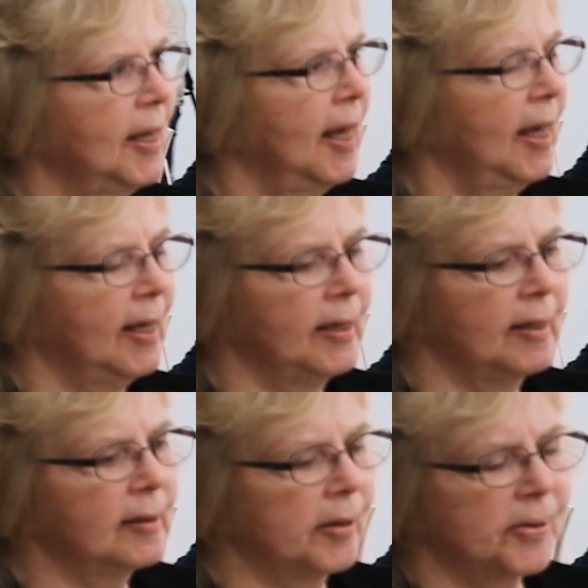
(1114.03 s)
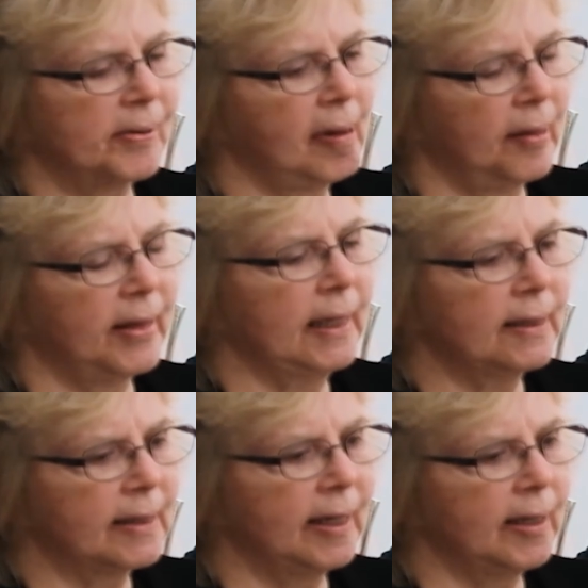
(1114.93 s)
and
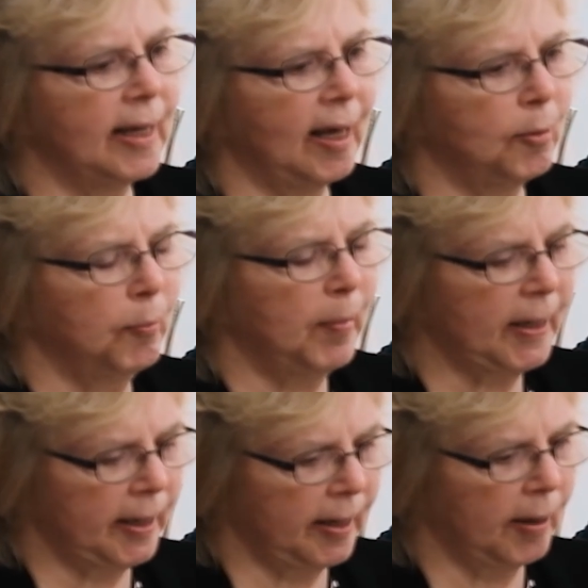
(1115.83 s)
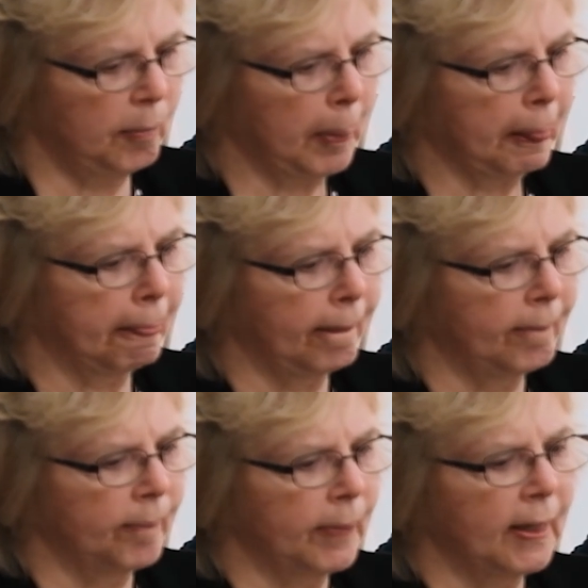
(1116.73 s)
things like that. But
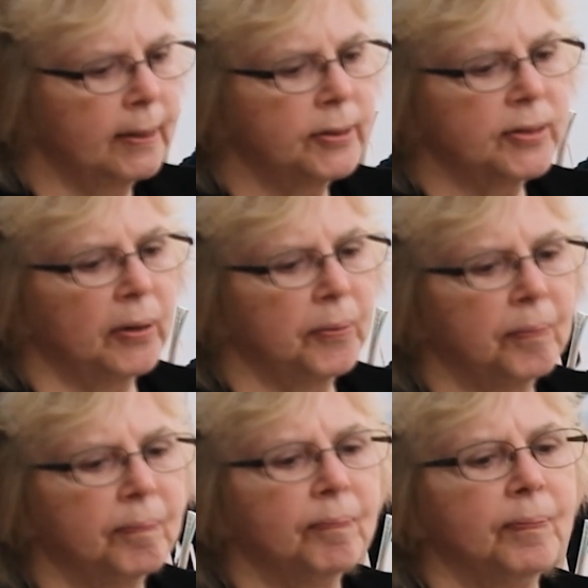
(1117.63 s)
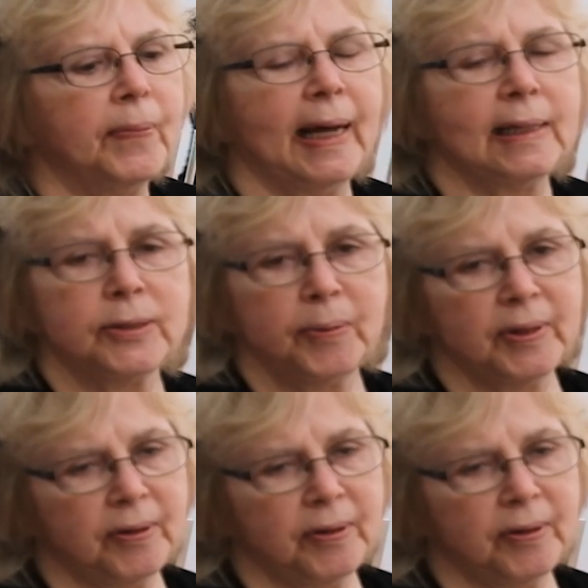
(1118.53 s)
so that's where the